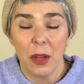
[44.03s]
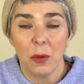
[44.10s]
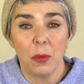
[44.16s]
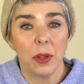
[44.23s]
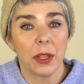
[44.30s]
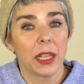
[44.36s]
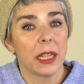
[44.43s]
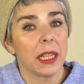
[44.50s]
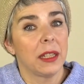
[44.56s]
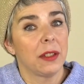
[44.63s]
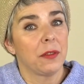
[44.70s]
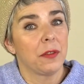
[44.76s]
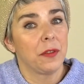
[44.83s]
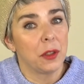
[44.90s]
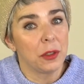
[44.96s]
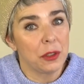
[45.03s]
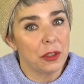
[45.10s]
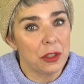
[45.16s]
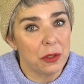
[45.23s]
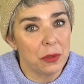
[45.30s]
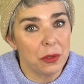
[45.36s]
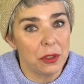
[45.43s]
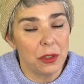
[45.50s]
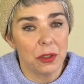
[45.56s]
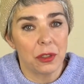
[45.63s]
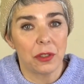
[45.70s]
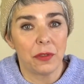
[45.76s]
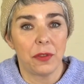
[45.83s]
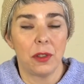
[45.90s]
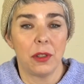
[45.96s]
working in photo
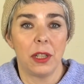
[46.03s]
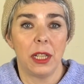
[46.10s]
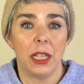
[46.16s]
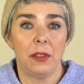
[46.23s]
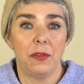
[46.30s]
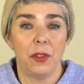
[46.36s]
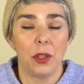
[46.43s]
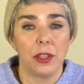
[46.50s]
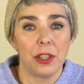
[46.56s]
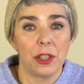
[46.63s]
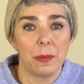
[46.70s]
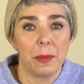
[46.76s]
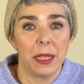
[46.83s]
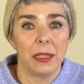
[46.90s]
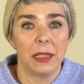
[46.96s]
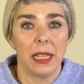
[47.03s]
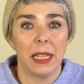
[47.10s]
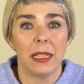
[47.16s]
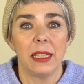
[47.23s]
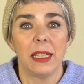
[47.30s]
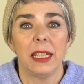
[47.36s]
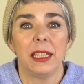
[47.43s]
studios for advertisement and